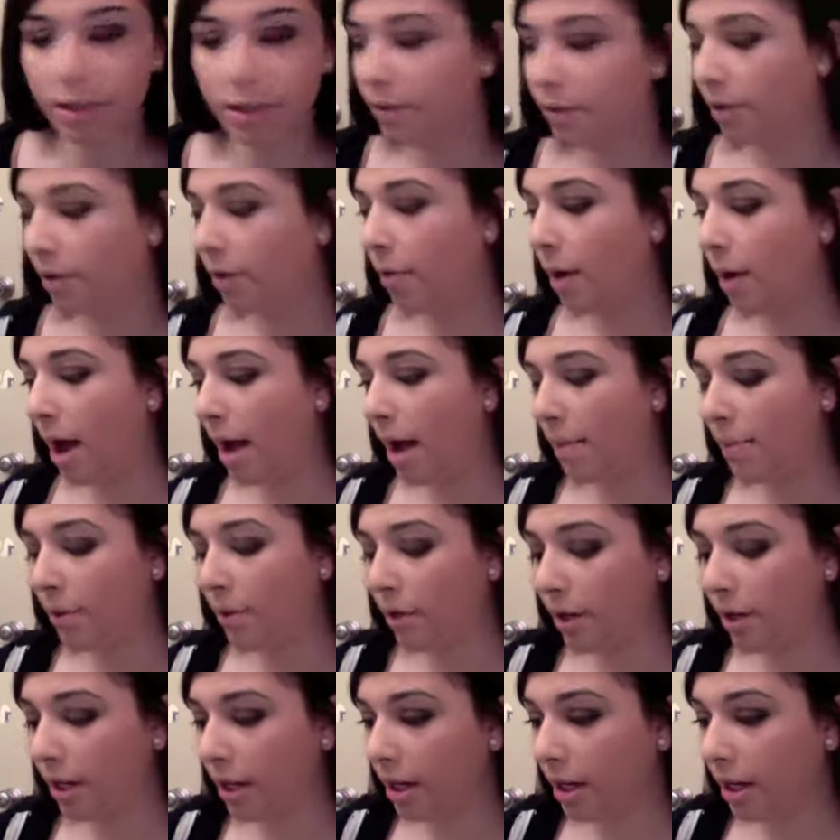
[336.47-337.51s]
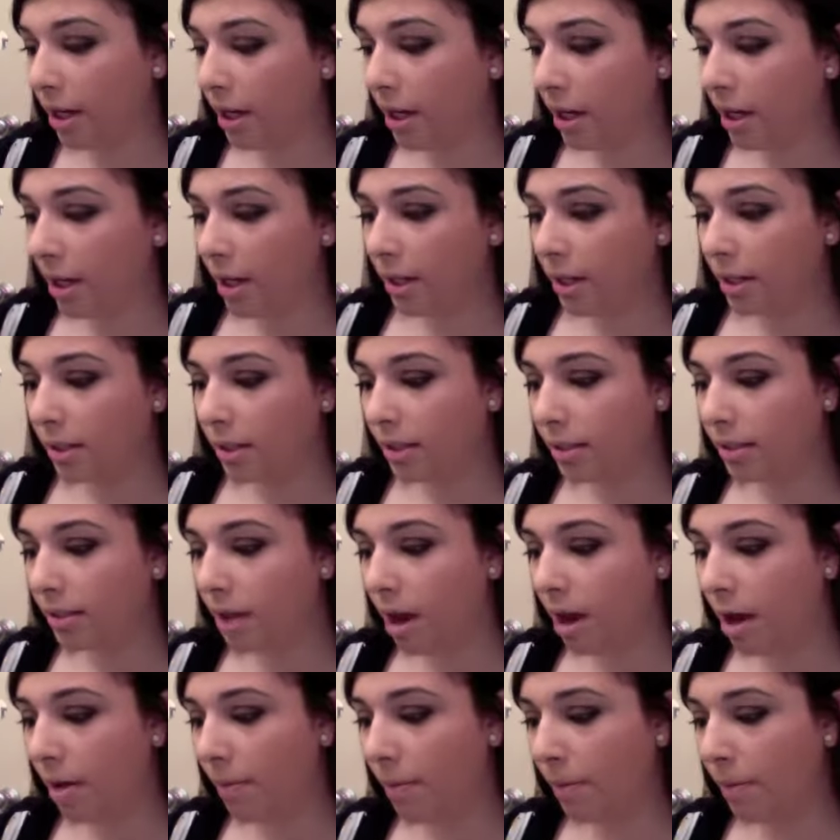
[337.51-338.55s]
so I put
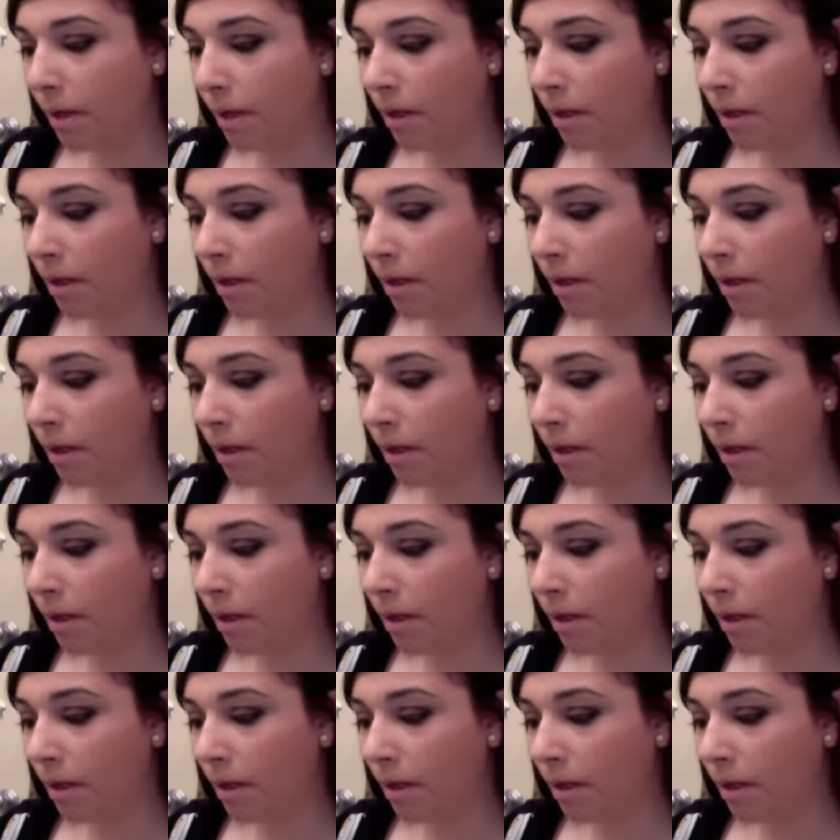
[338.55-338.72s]
some